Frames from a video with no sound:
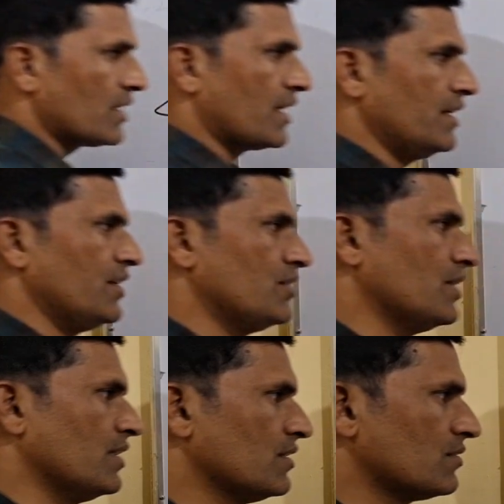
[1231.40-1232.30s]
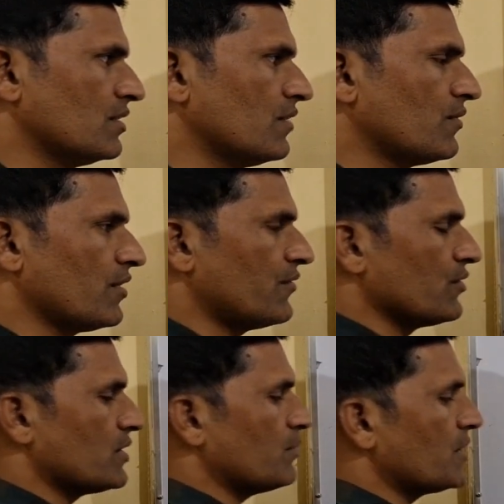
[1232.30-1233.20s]
the condition. So therefore if
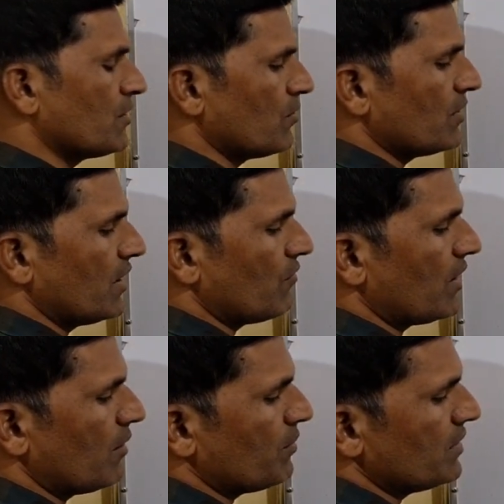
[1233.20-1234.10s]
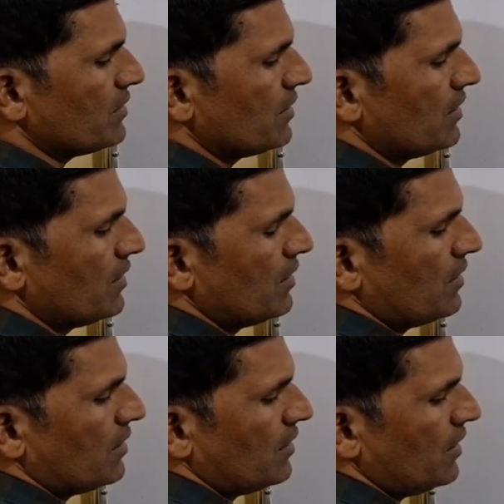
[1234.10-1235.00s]
you substitute, then what happens?
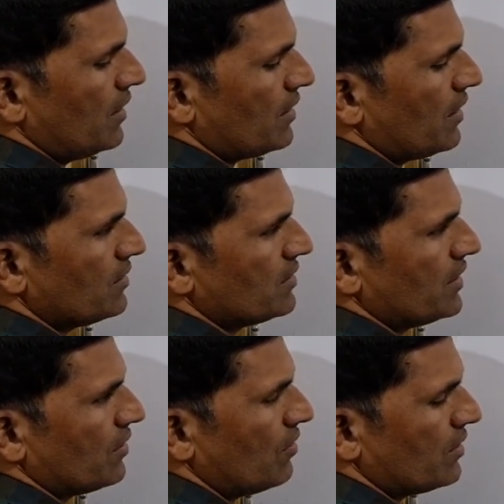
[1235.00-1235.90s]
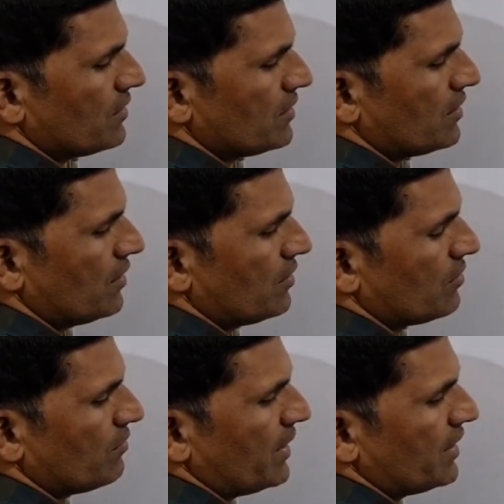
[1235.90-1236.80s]
Delta G naught is equal
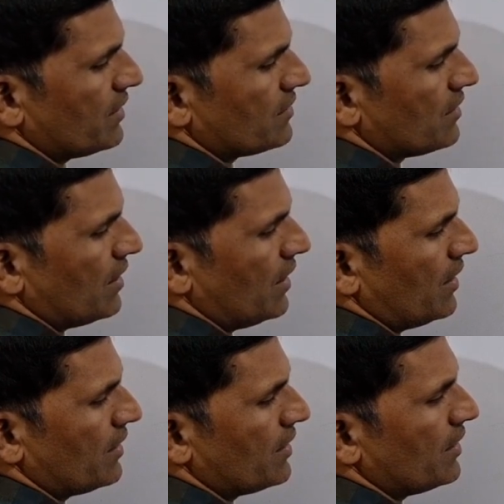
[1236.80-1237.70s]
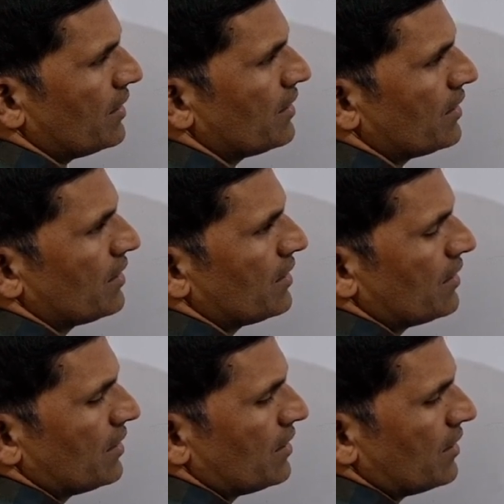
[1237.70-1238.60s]
to minus RT
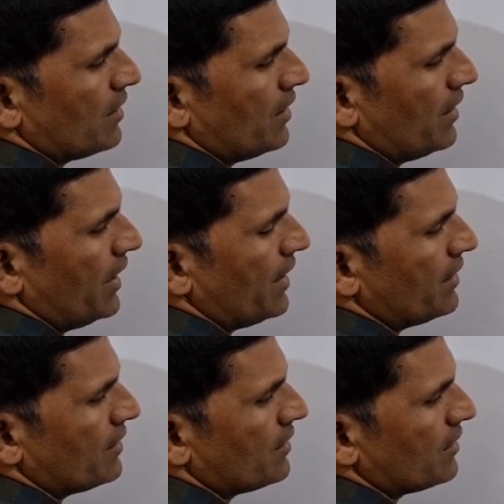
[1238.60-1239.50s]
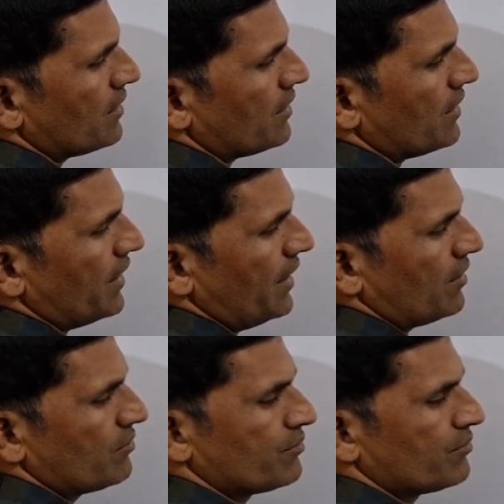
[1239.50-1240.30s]
ln K.